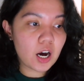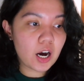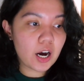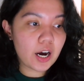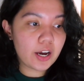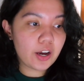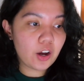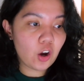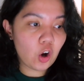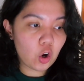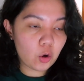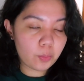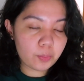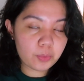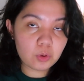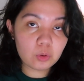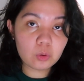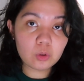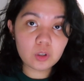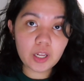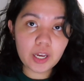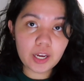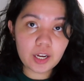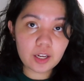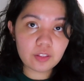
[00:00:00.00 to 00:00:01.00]
I hope you
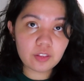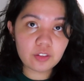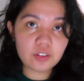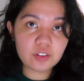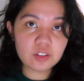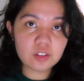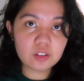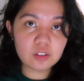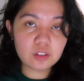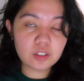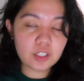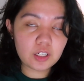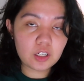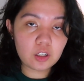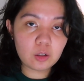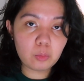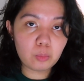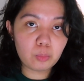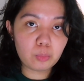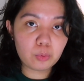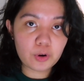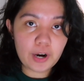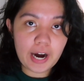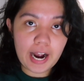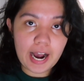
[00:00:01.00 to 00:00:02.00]
like this little
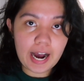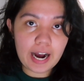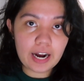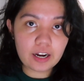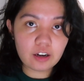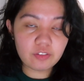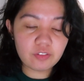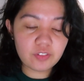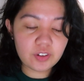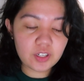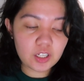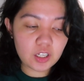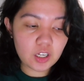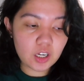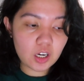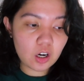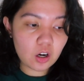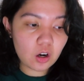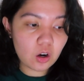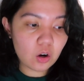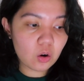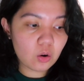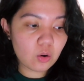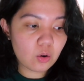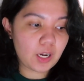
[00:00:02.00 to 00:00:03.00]
brag
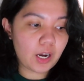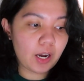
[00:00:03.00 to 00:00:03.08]
video.